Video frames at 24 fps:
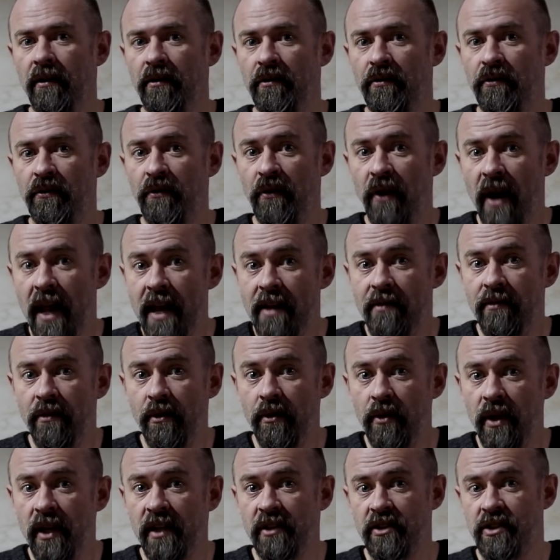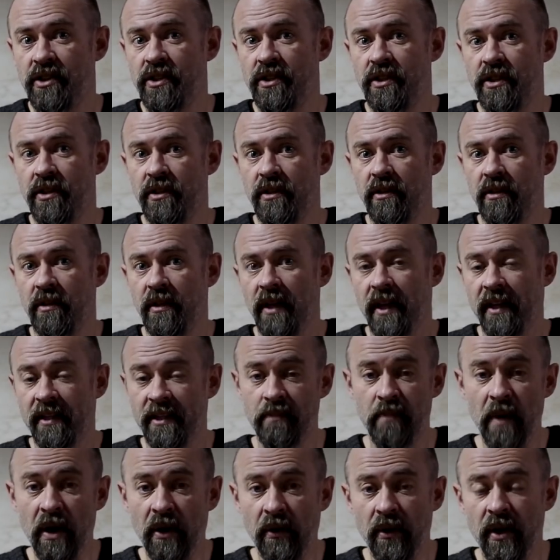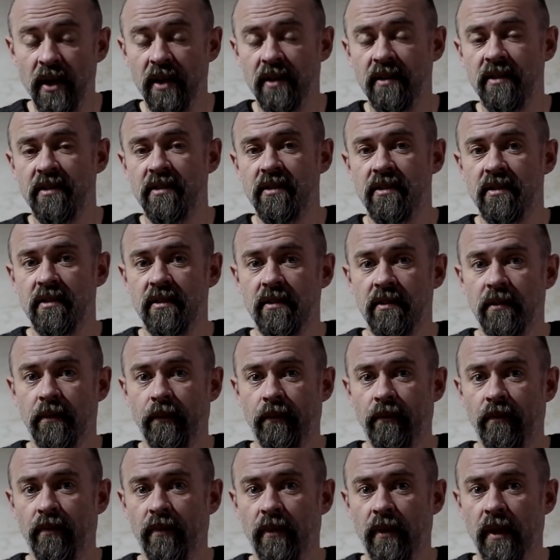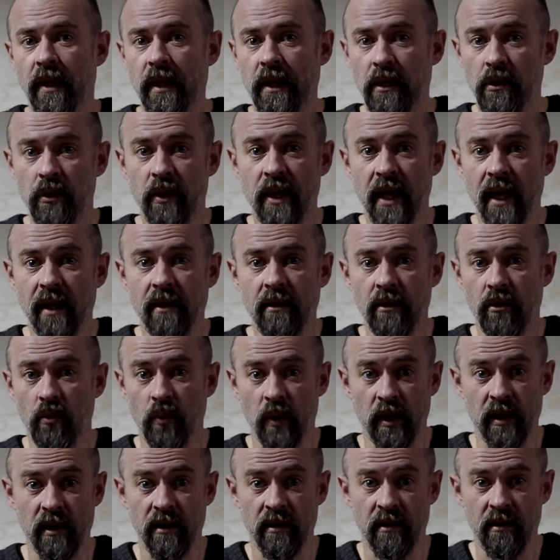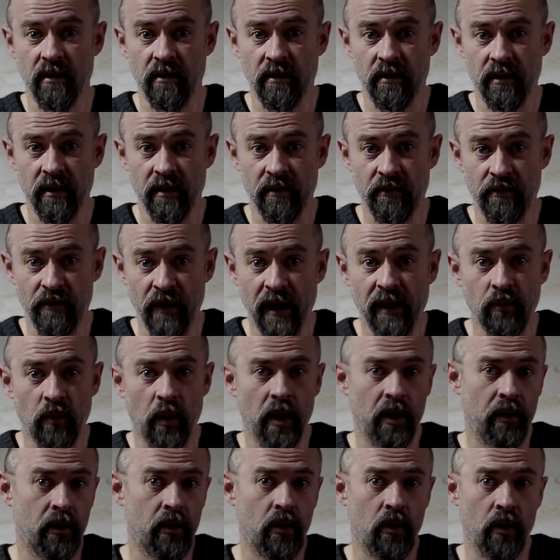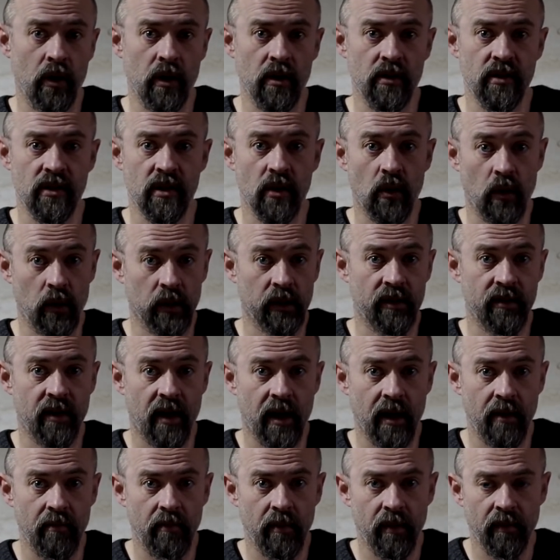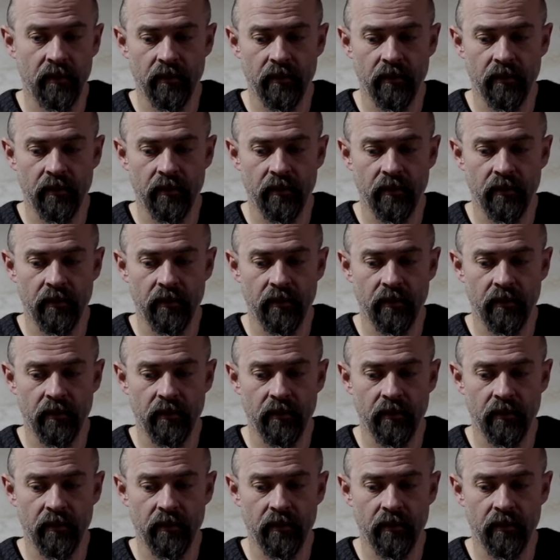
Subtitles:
flavor-rich experience you get with flat wire coils all the time.